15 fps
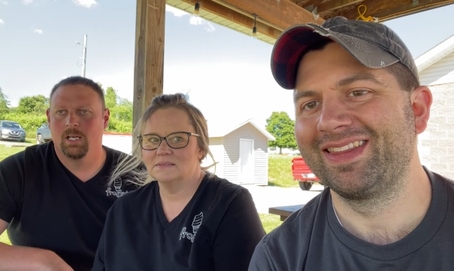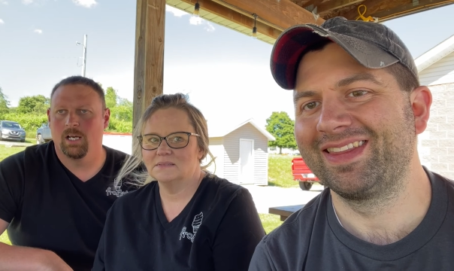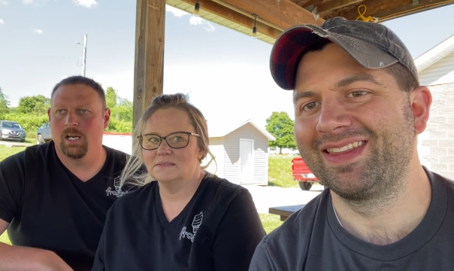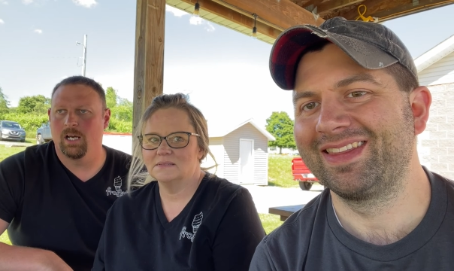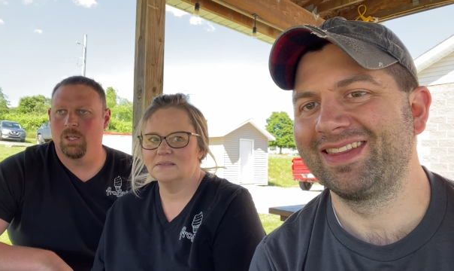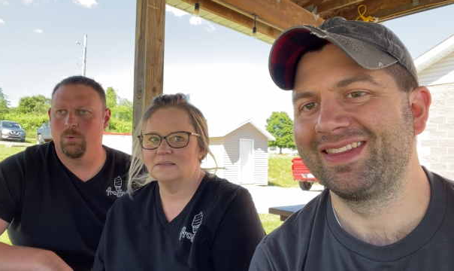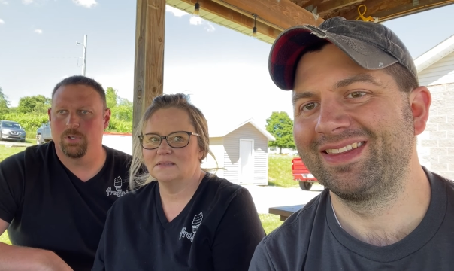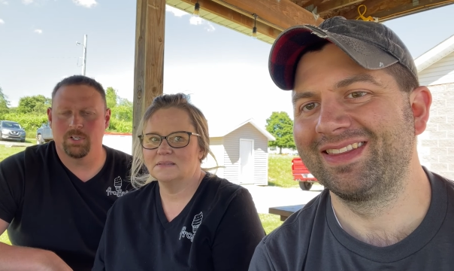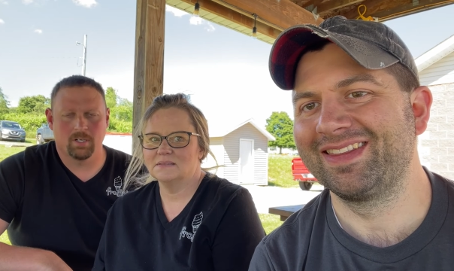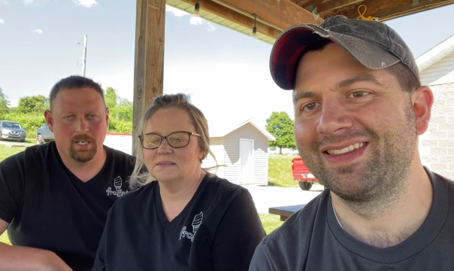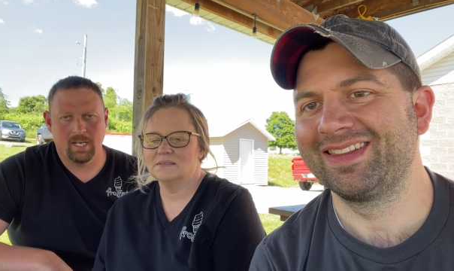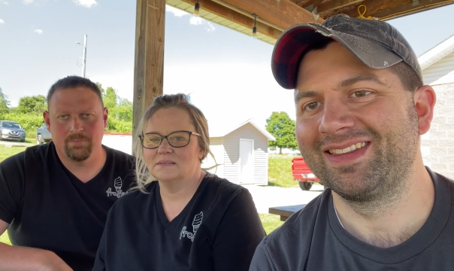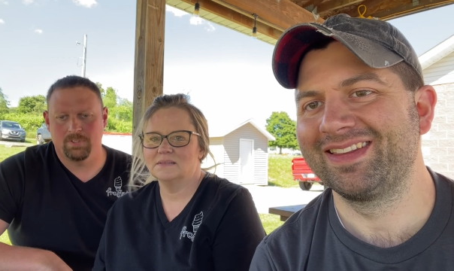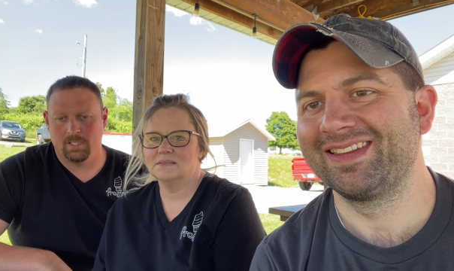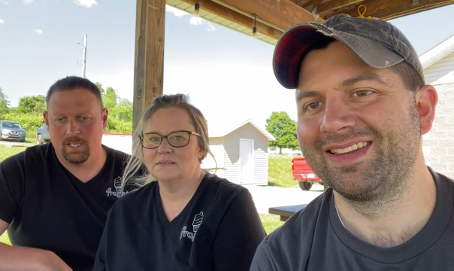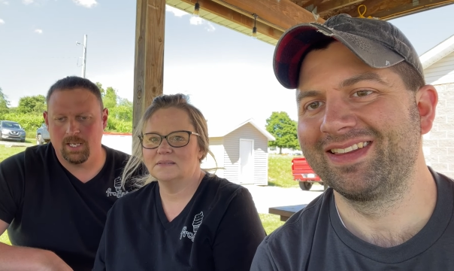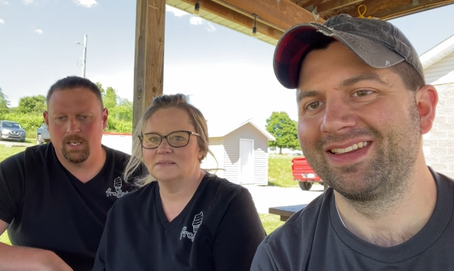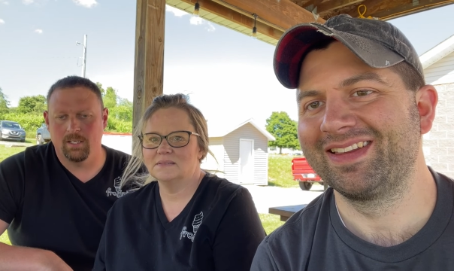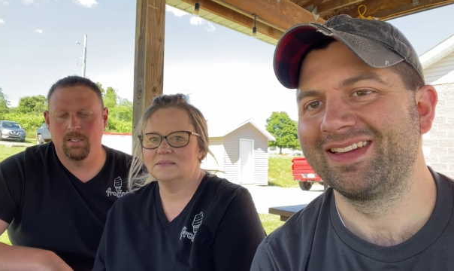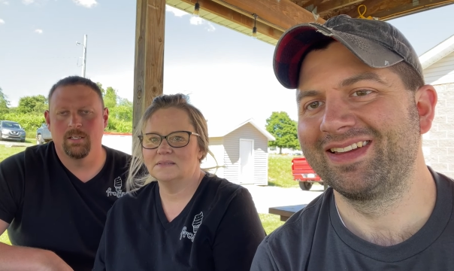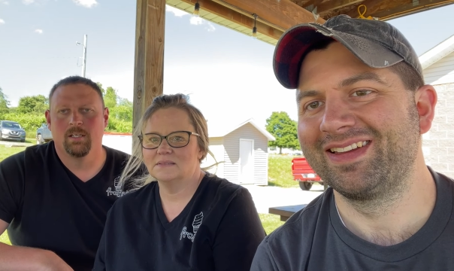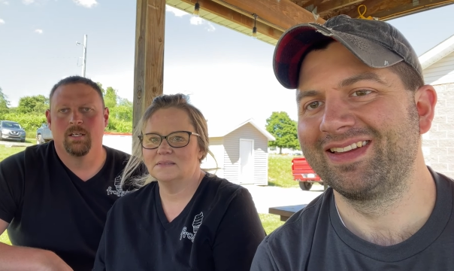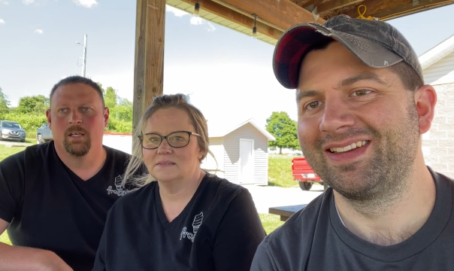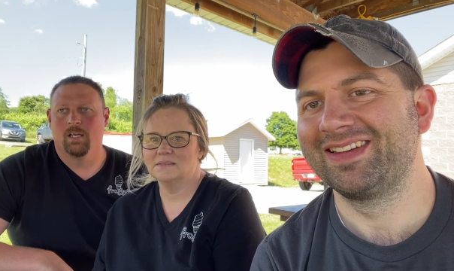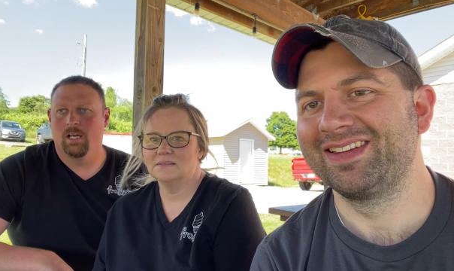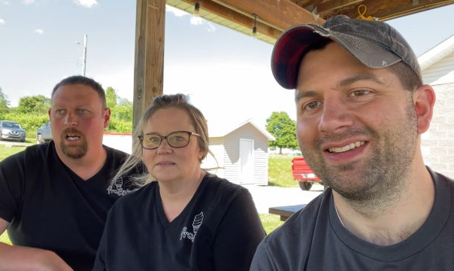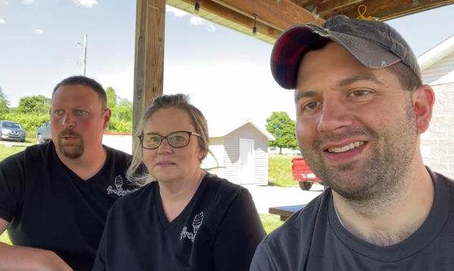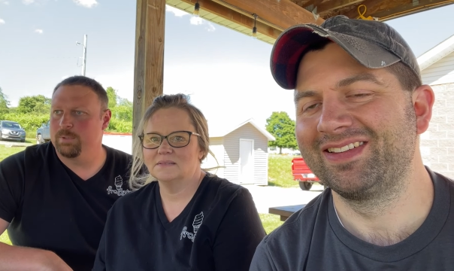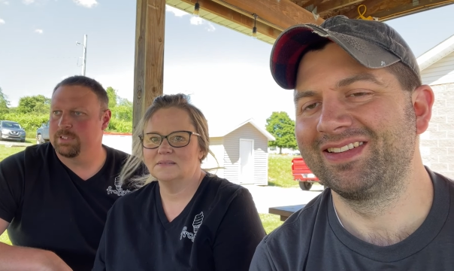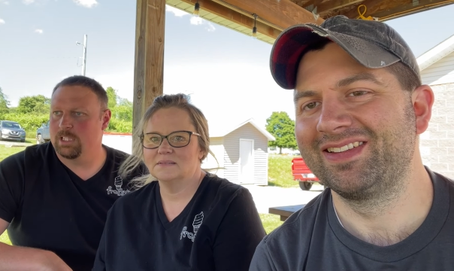Speaker 1: Uh, the one you're going to have today
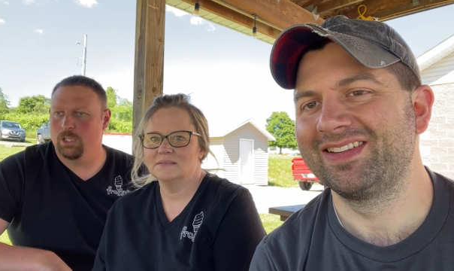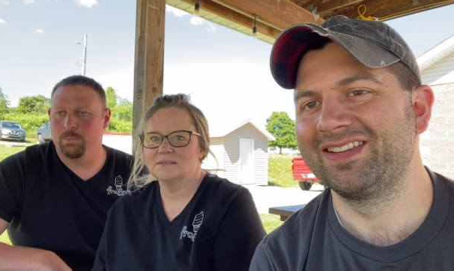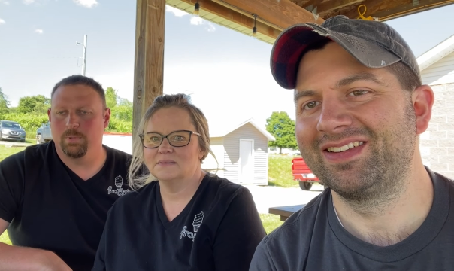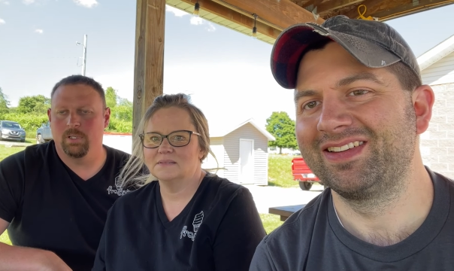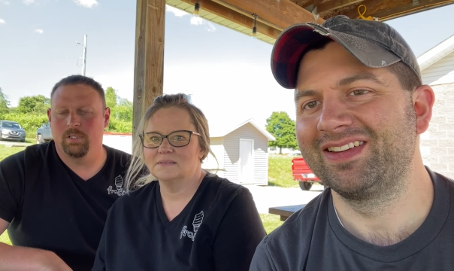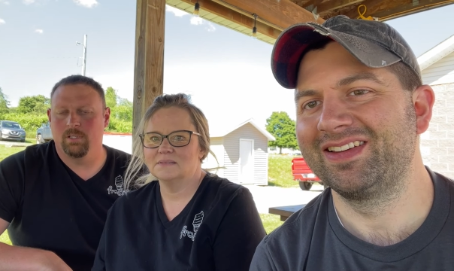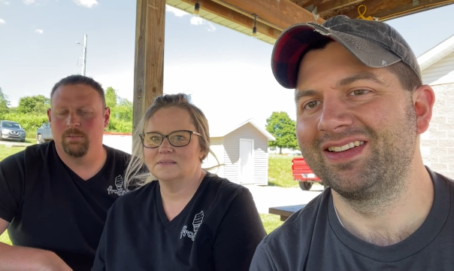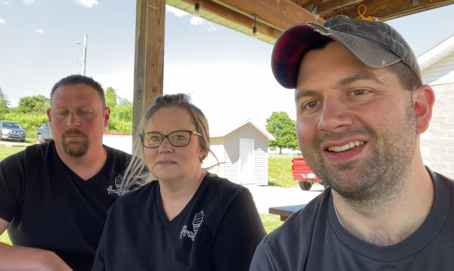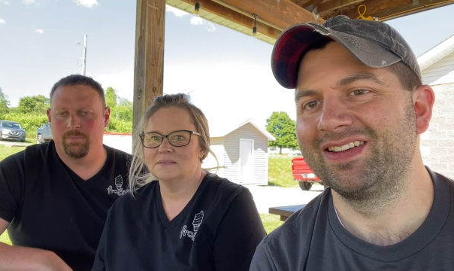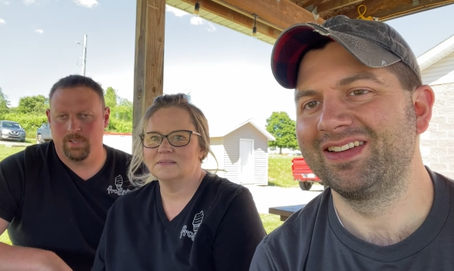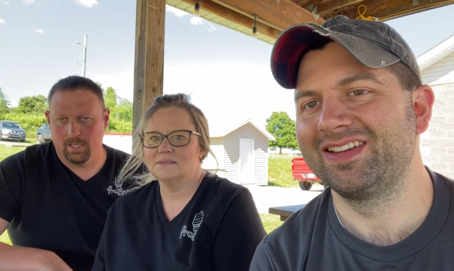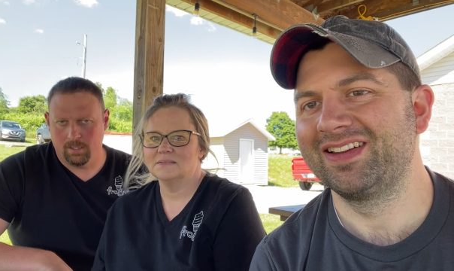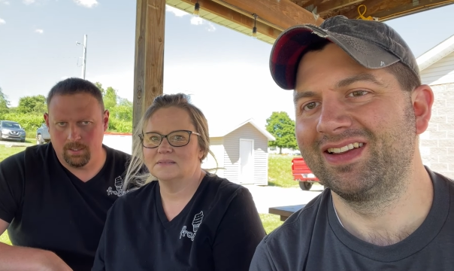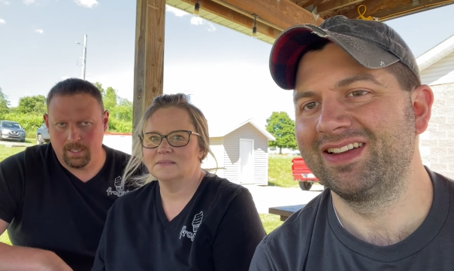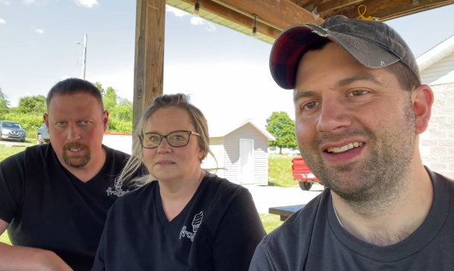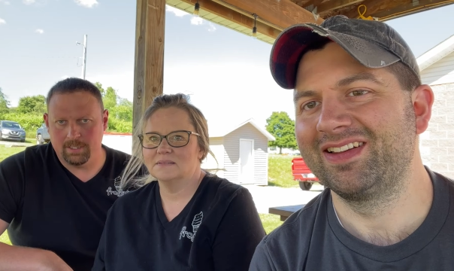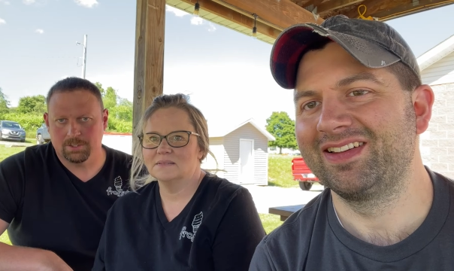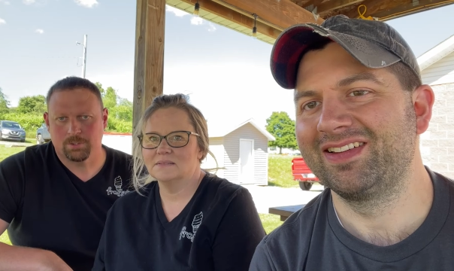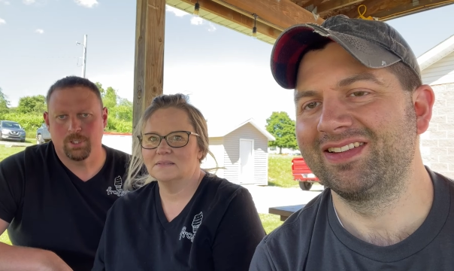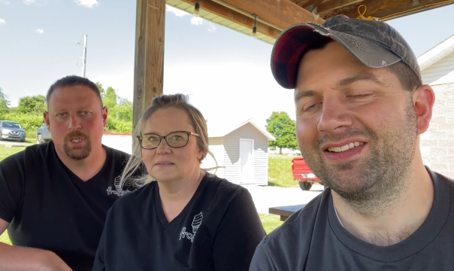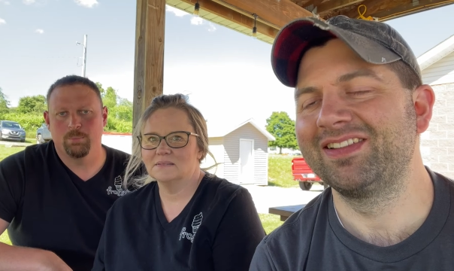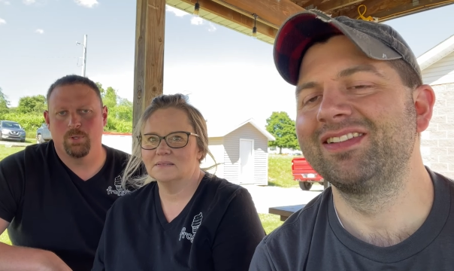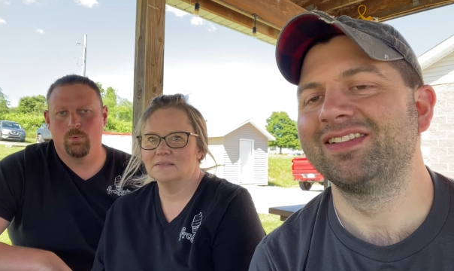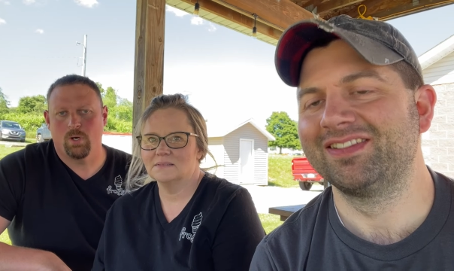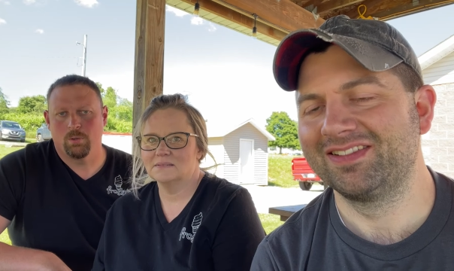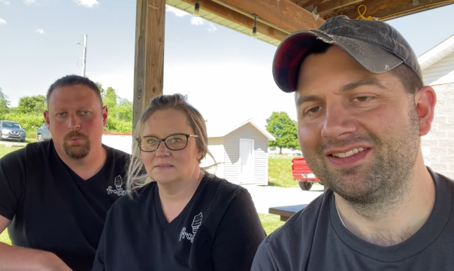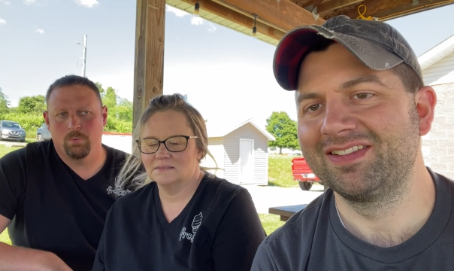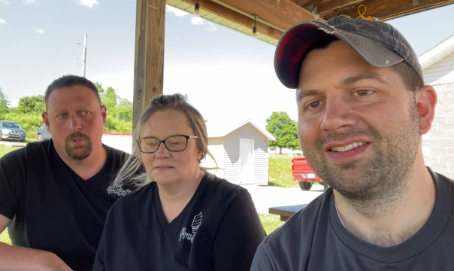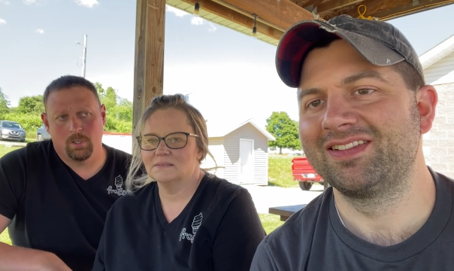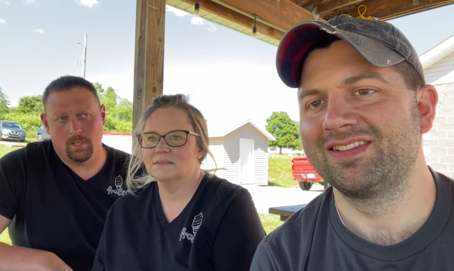um, is going to be vanilla ice cream and
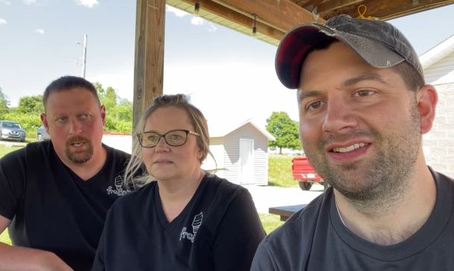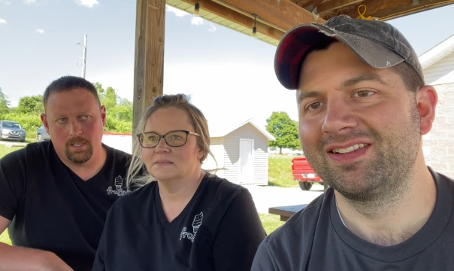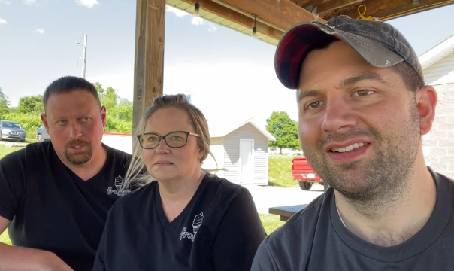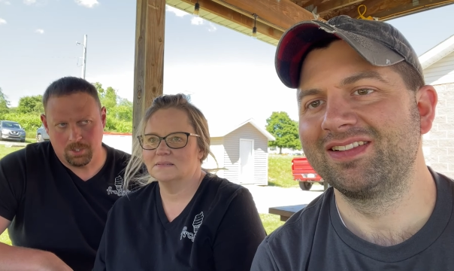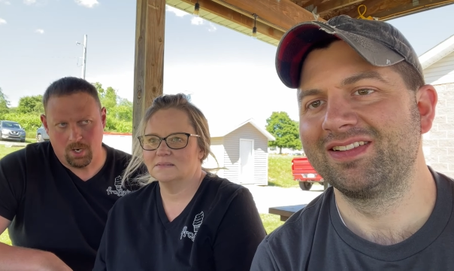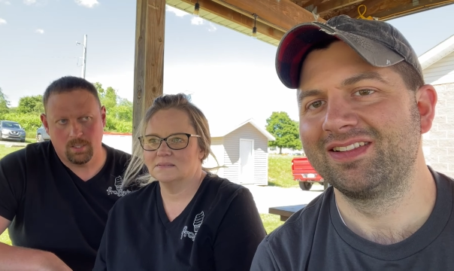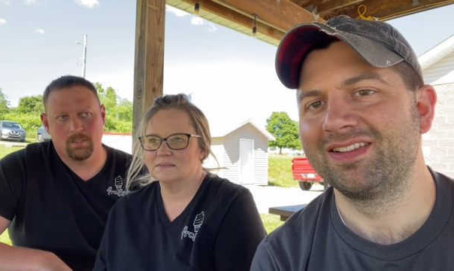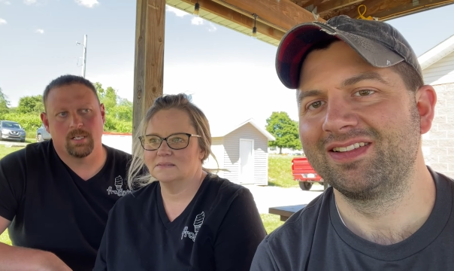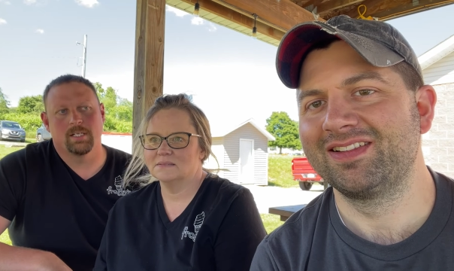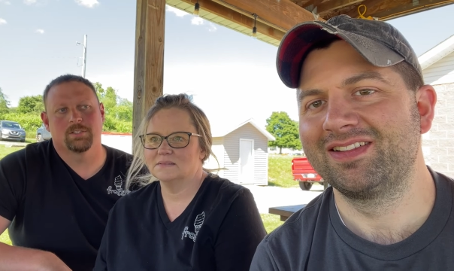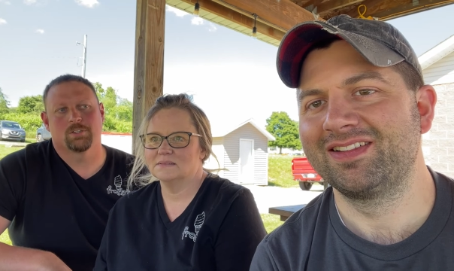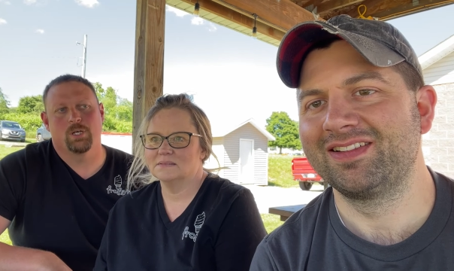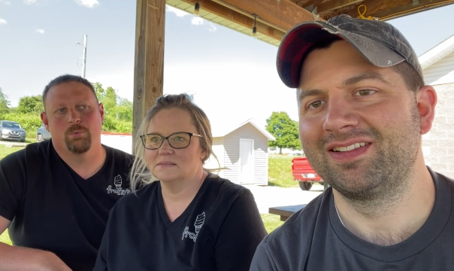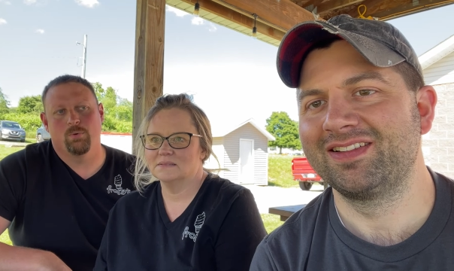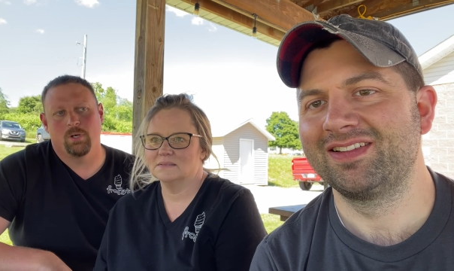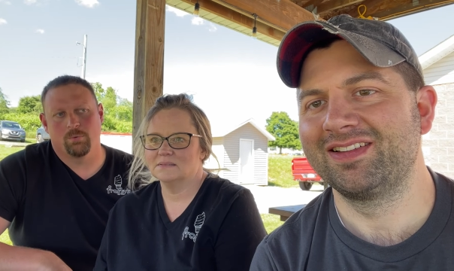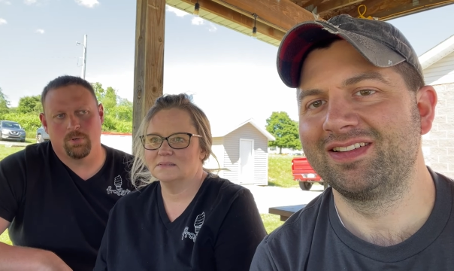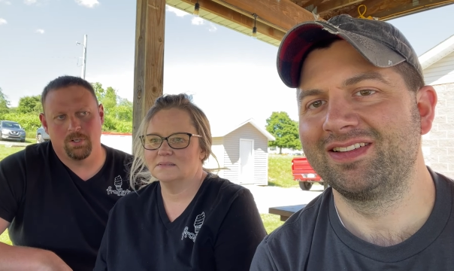one uh, chocolate ice cream one.